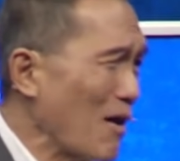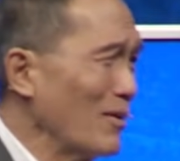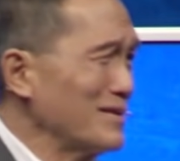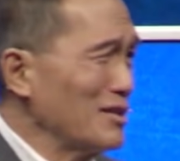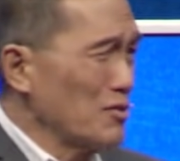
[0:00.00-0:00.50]
I
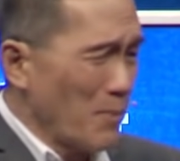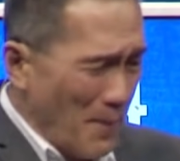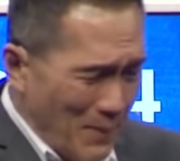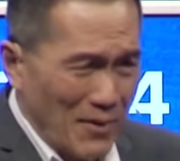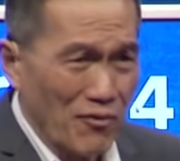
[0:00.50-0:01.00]
wanted to
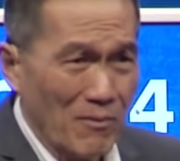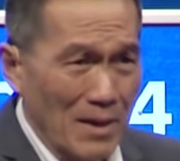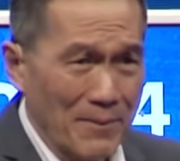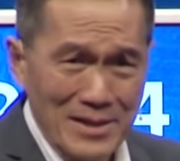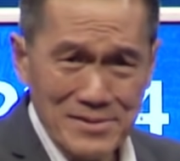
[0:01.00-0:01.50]
prepare for
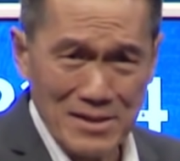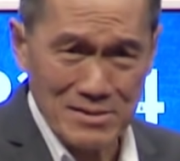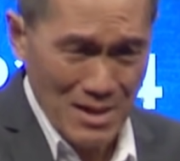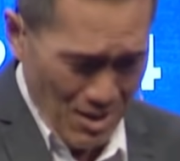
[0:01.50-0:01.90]
my message.